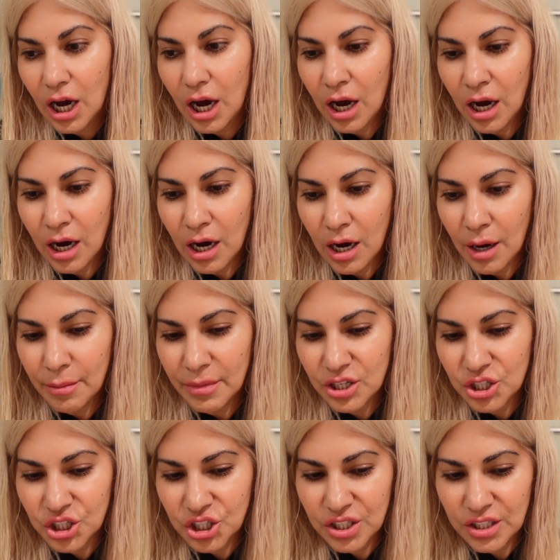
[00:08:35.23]
Um,
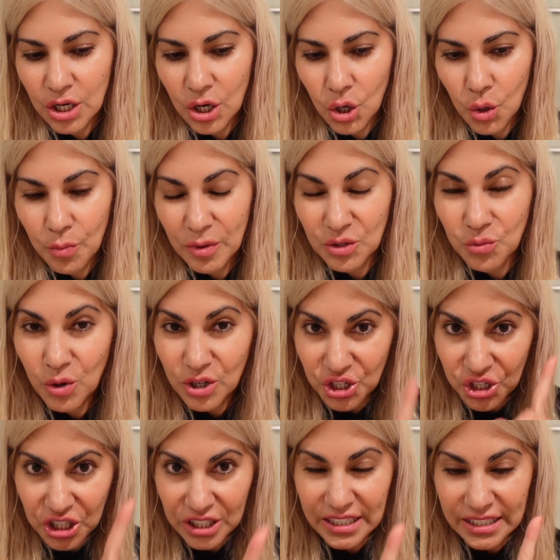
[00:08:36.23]
so, but what
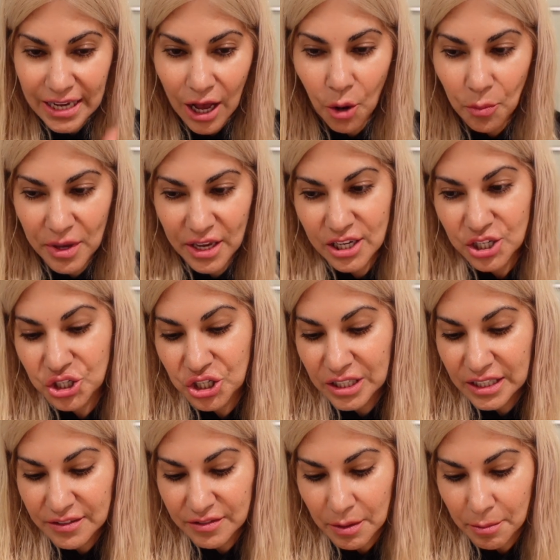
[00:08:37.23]
she did tell me, because she
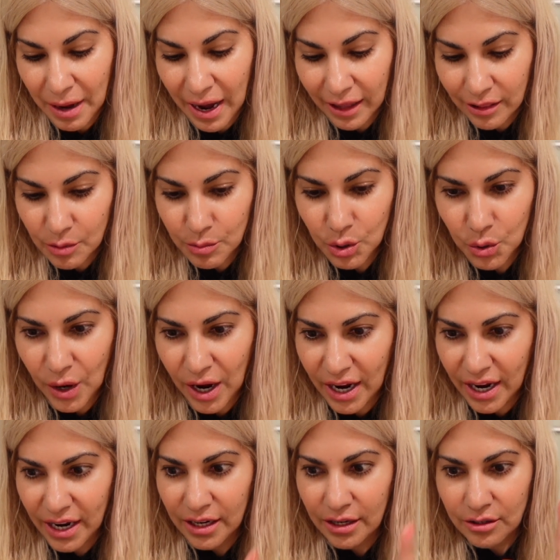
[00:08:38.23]
lived in Malibu
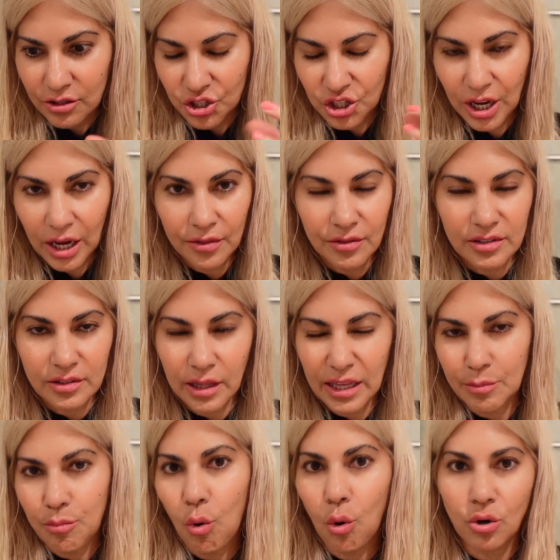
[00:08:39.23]
and she had this
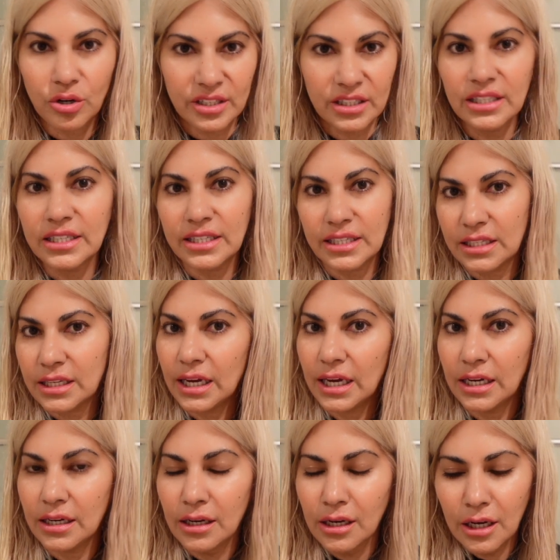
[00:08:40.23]
like porcelain
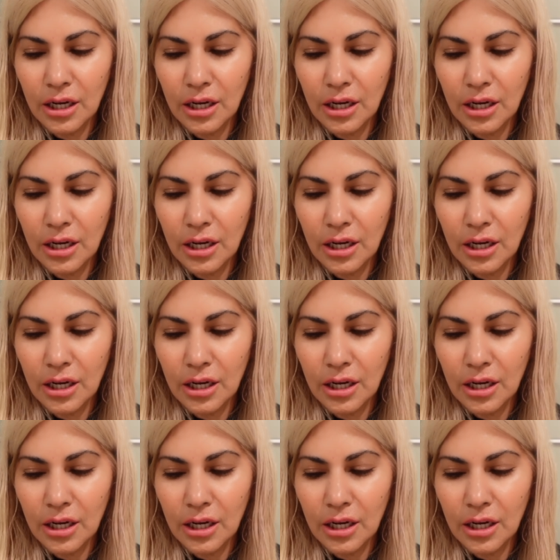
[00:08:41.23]
skin,